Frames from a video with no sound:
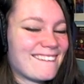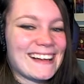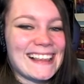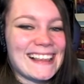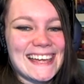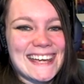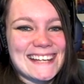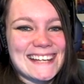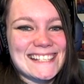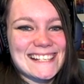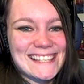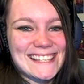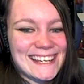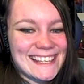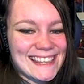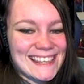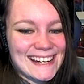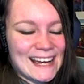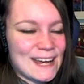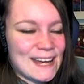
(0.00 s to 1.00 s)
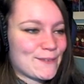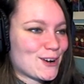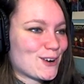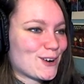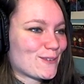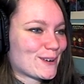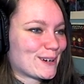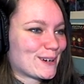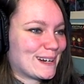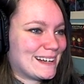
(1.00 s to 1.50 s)
Well, I guess it's good that I have
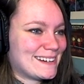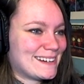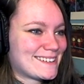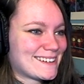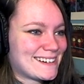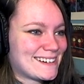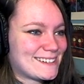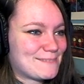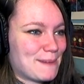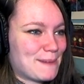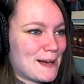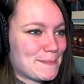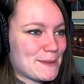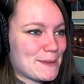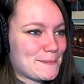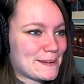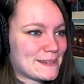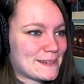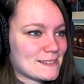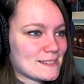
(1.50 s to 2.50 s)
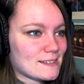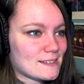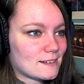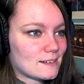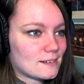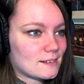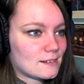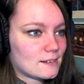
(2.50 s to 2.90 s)
over a hundred bobby pins.